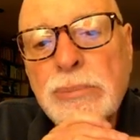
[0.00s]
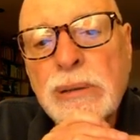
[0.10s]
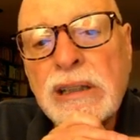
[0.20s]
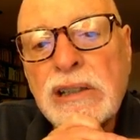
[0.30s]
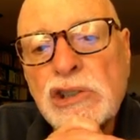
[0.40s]

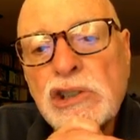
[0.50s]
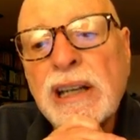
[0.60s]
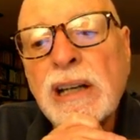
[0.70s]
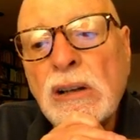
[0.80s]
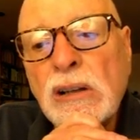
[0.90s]
been in
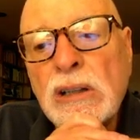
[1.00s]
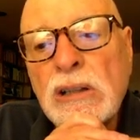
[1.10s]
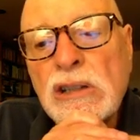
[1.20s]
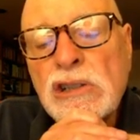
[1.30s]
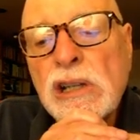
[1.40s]
jail and
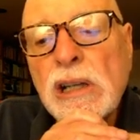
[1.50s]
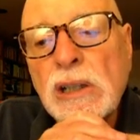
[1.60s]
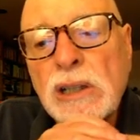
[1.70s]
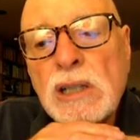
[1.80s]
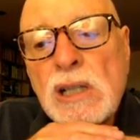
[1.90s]
the
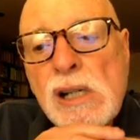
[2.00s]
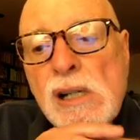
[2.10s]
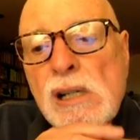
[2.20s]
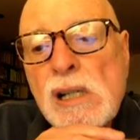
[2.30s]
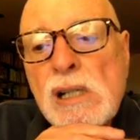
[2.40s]
jailer,
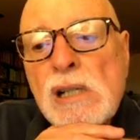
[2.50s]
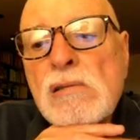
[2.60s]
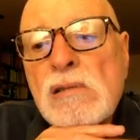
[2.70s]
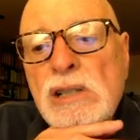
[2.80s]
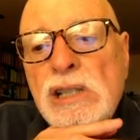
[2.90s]

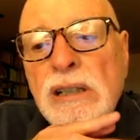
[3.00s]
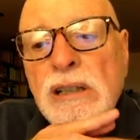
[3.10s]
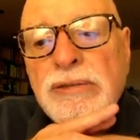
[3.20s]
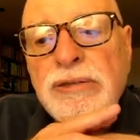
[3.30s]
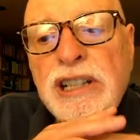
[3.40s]

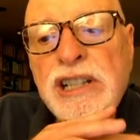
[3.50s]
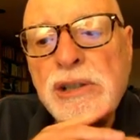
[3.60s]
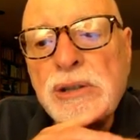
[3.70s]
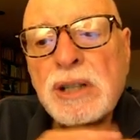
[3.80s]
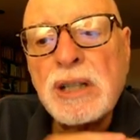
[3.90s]
jailer frees
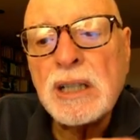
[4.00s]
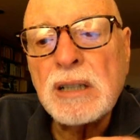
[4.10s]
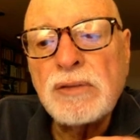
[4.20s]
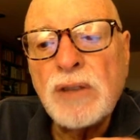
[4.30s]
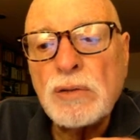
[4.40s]
you, you're not going
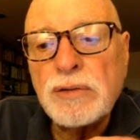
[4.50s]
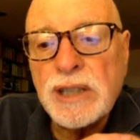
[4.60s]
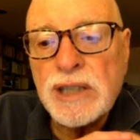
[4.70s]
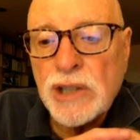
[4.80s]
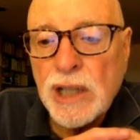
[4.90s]
to vote for
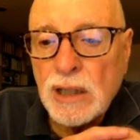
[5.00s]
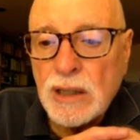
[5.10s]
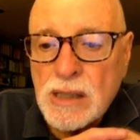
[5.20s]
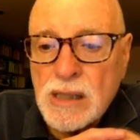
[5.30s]
the jailer.